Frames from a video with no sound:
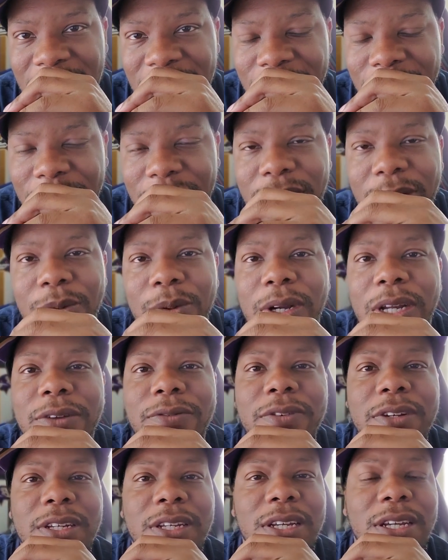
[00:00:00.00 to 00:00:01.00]

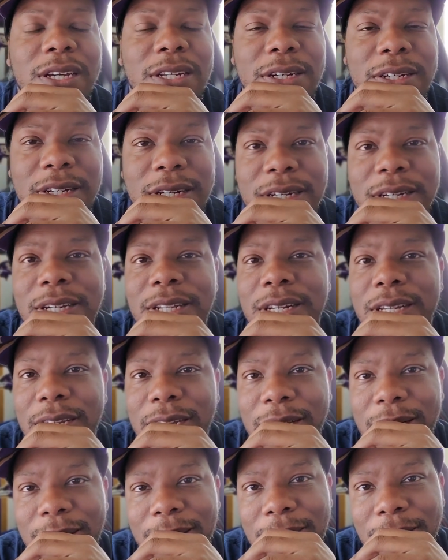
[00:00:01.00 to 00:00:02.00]
Villanueva got done
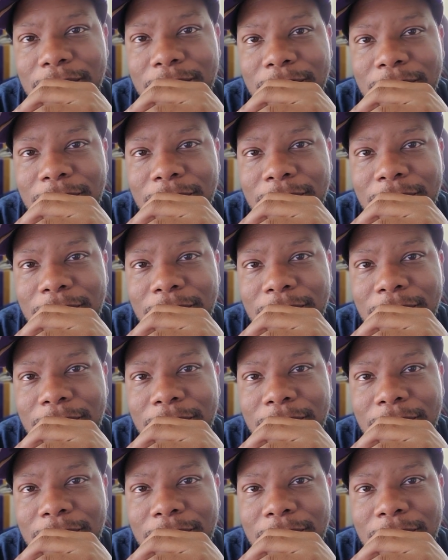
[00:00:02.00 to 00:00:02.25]
in.